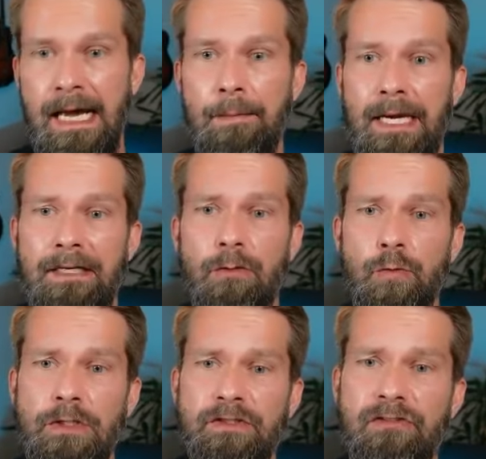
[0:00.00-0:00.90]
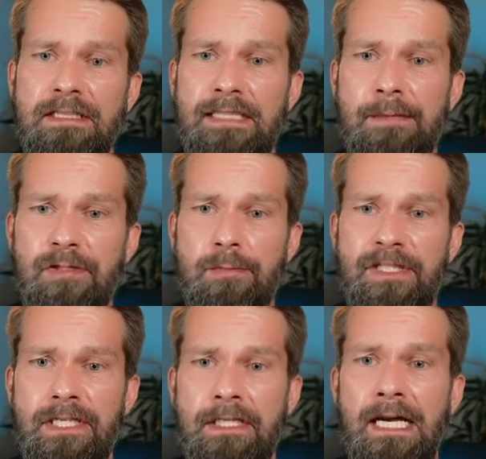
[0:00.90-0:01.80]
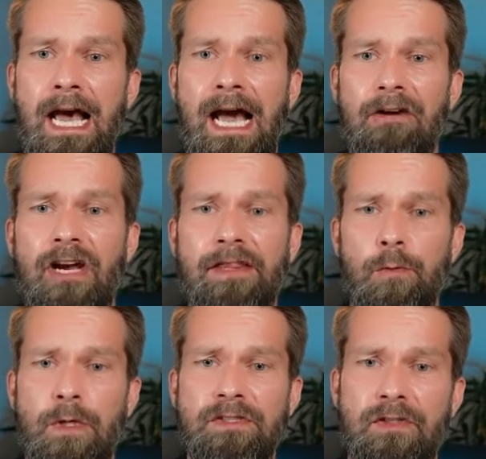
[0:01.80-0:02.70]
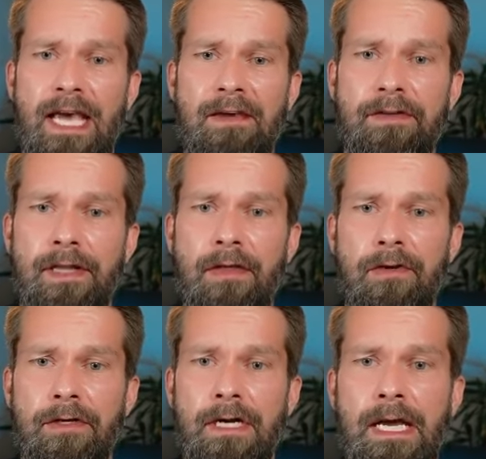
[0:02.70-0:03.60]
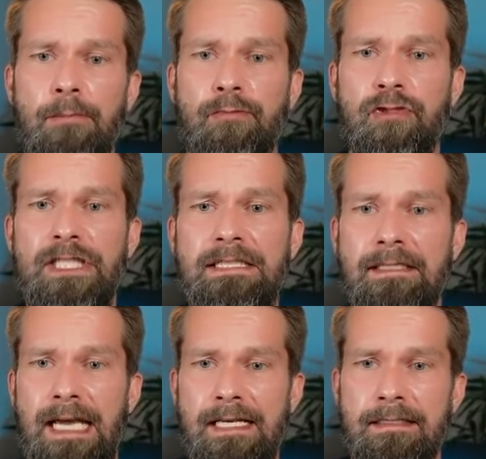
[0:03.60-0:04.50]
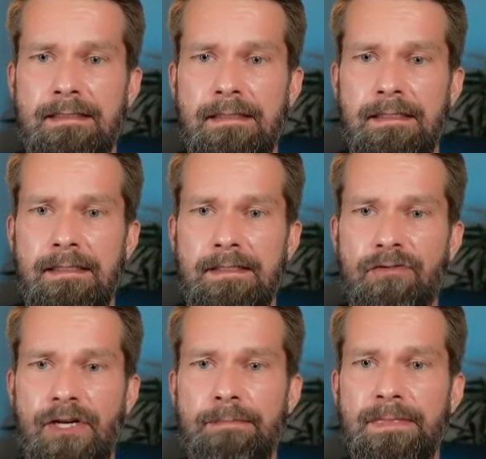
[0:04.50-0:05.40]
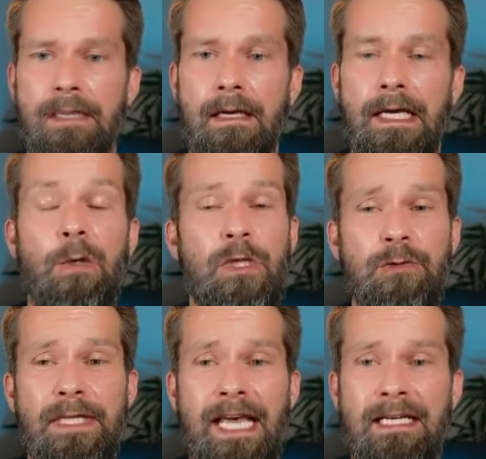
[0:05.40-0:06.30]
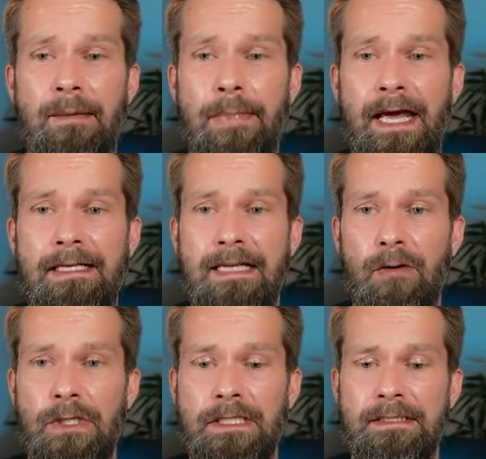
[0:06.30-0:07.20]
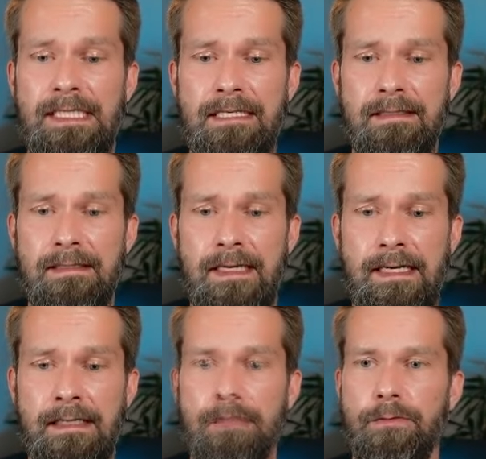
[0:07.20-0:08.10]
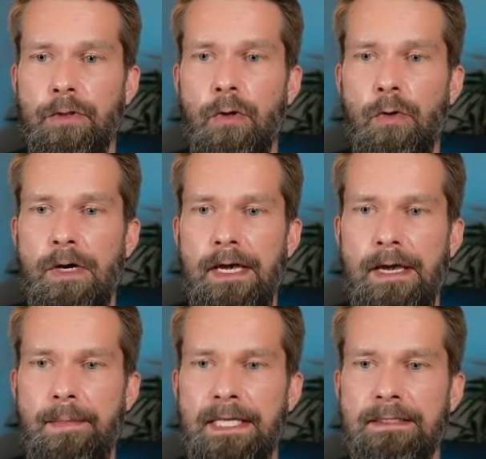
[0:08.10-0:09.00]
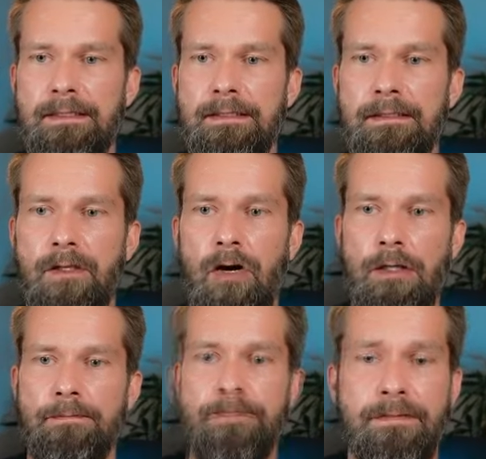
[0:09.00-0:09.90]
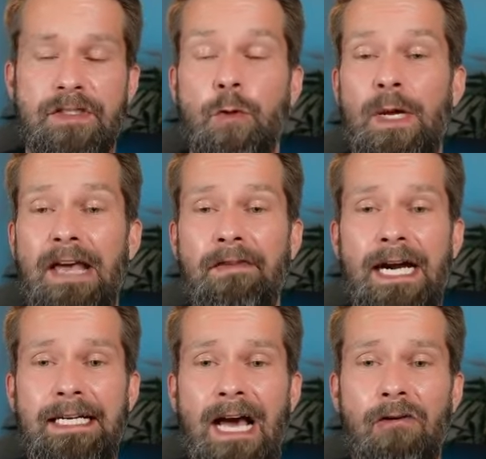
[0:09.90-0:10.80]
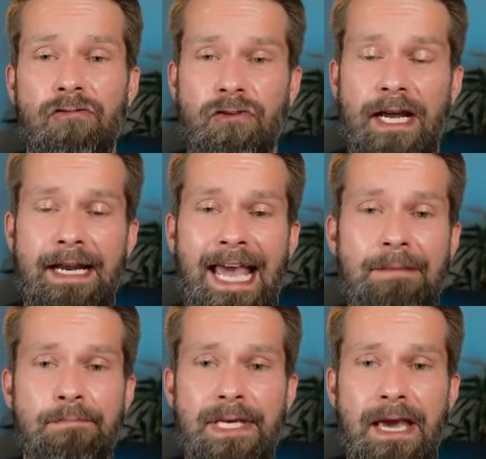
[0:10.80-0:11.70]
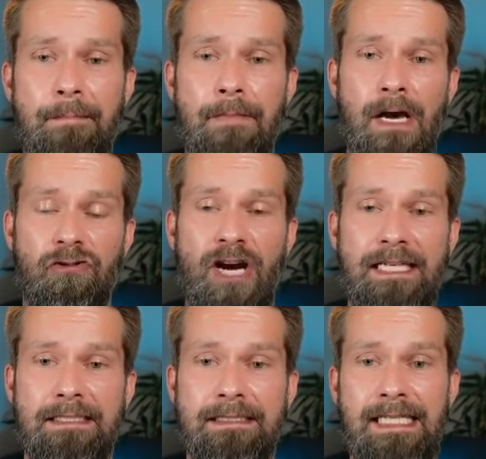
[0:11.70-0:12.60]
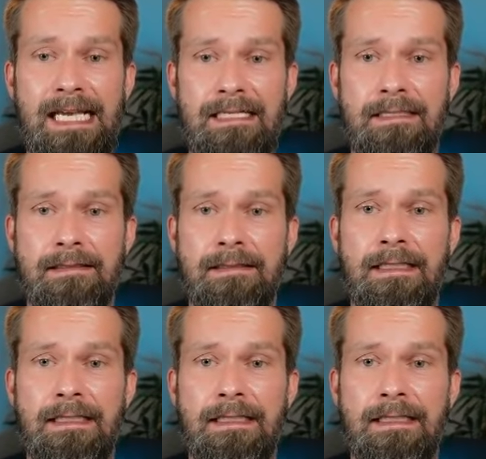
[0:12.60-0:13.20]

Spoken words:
but I don't want to run TypeScript here. I rather want to have another pre-test script in which we then can place our tsc no emit call. So whenever I now run npm run test,